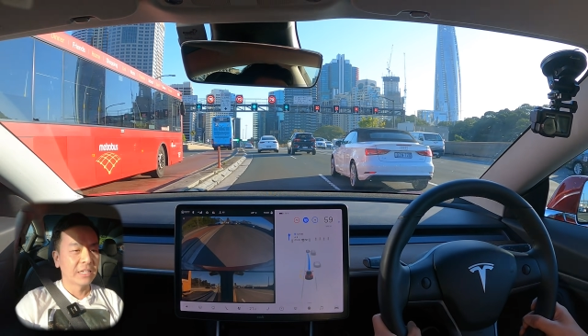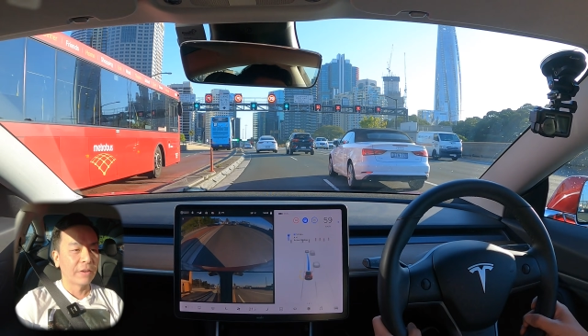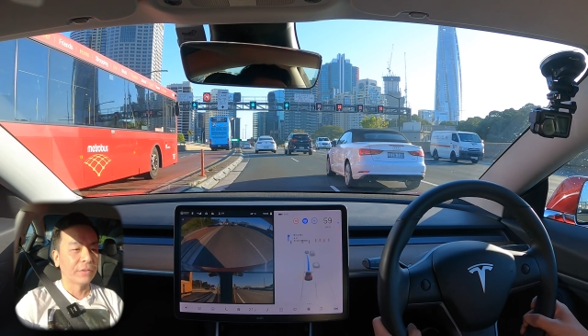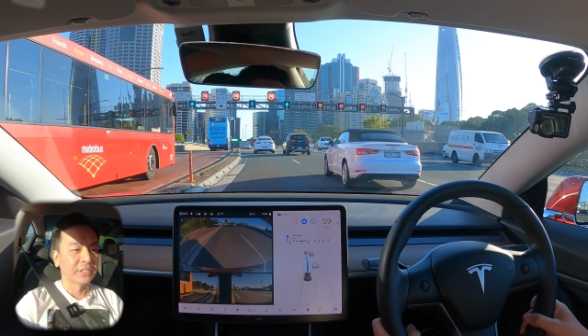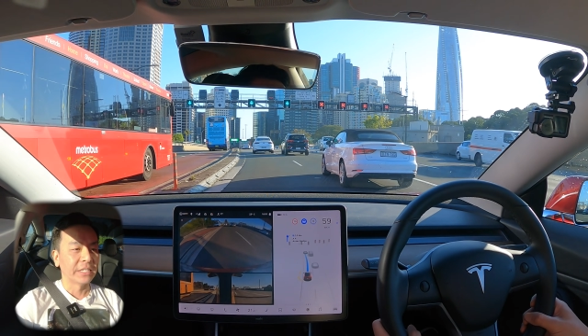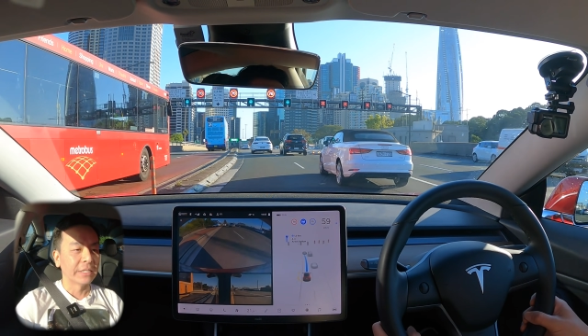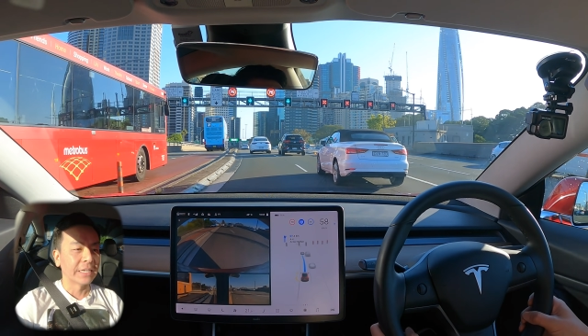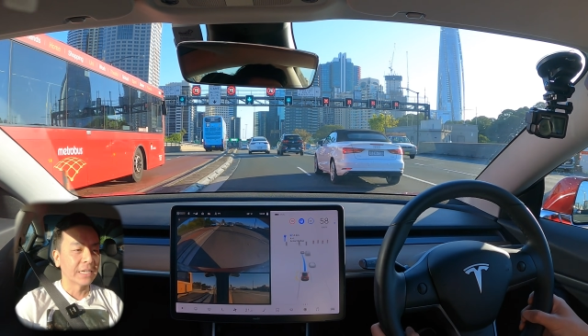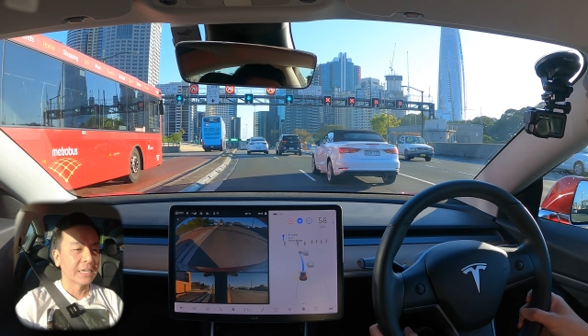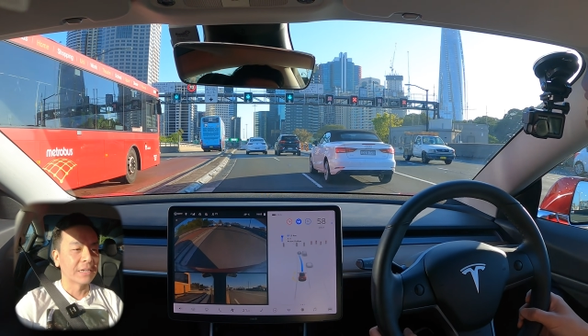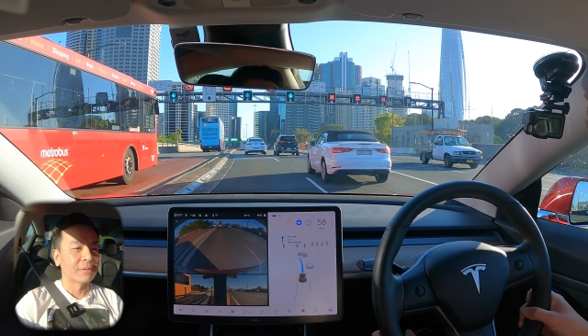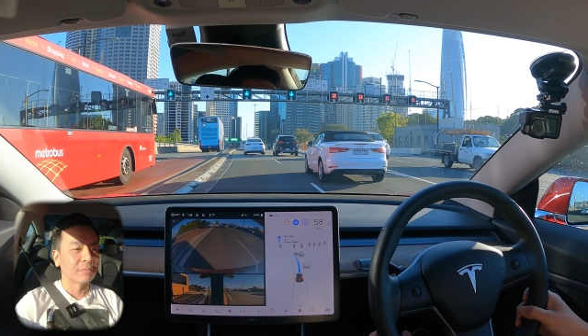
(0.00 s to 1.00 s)

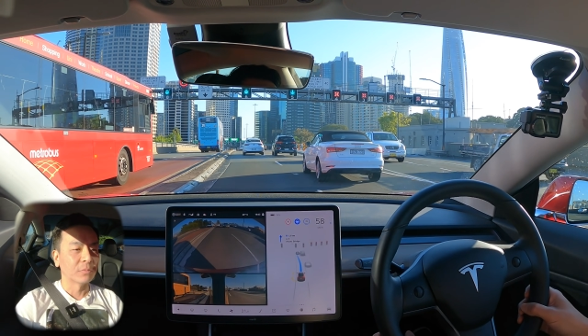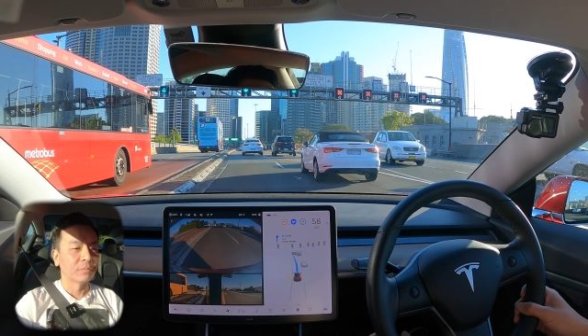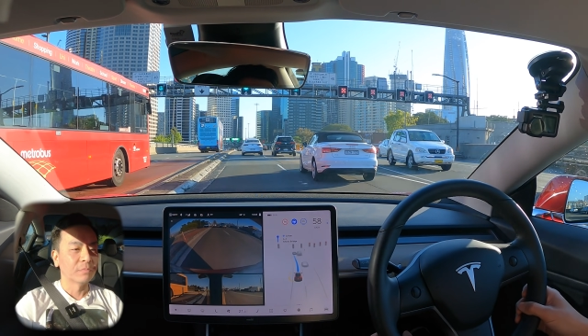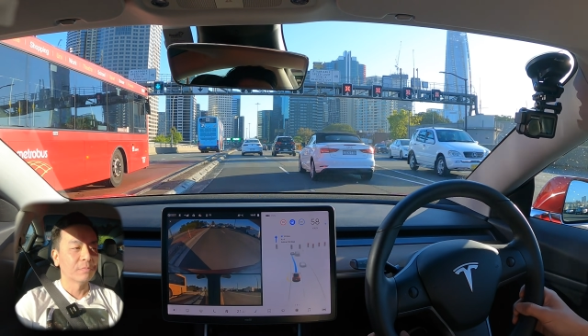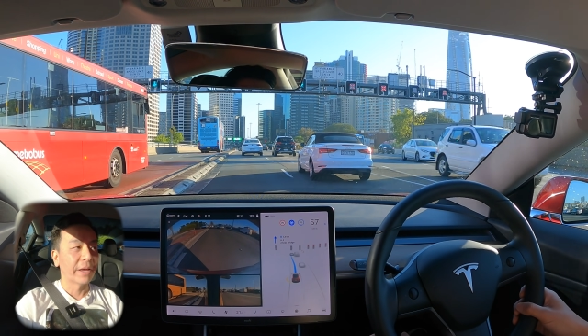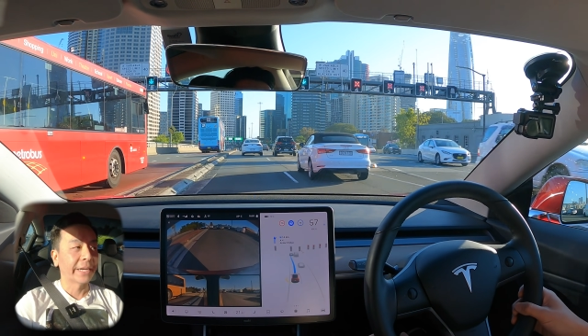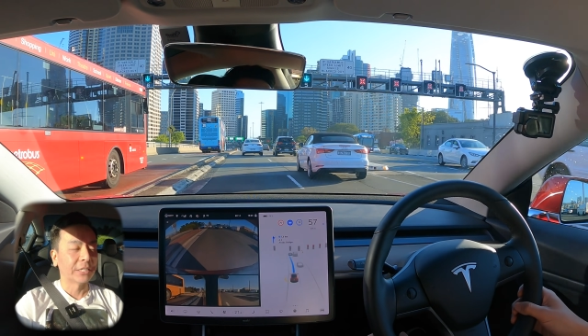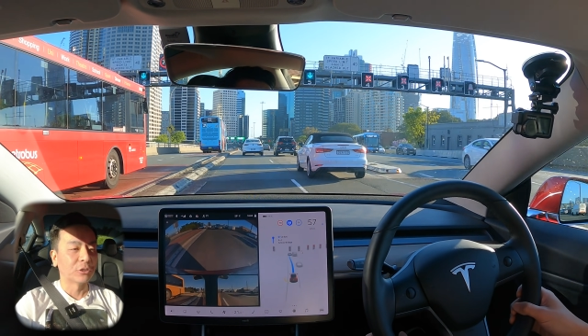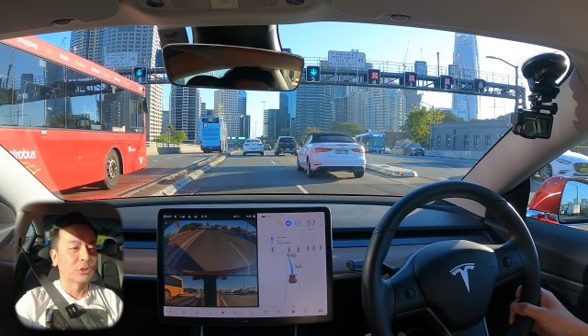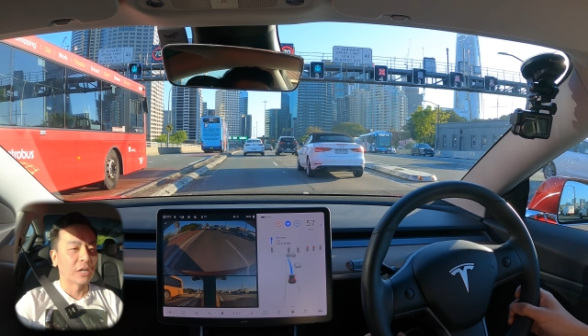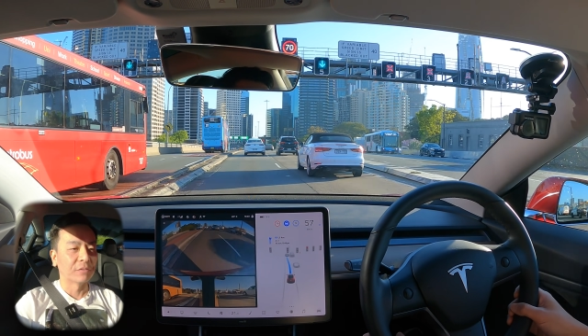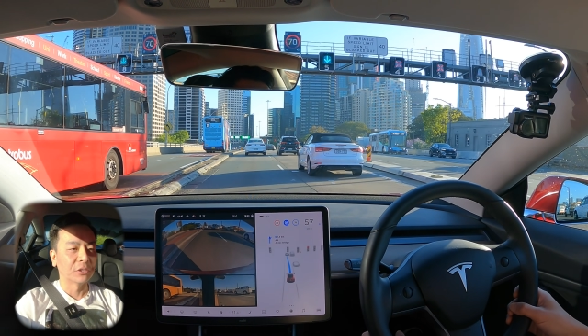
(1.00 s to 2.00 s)
FSD
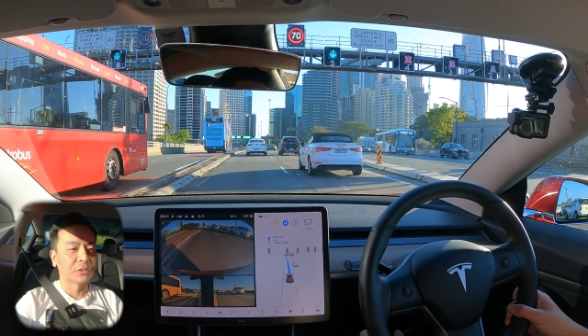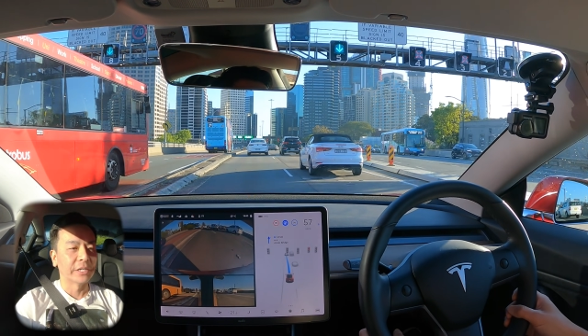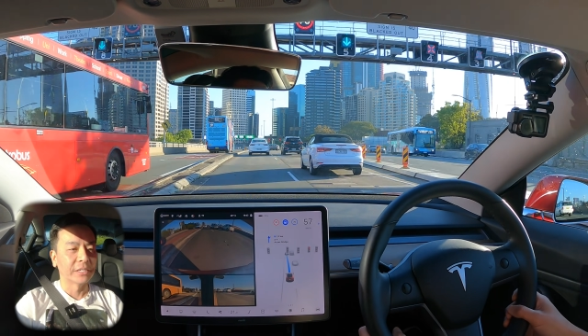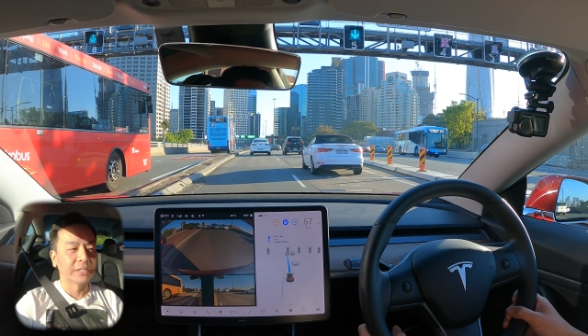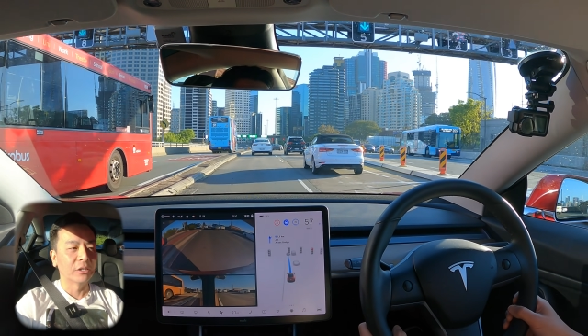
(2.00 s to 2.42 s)
package drives, sorry.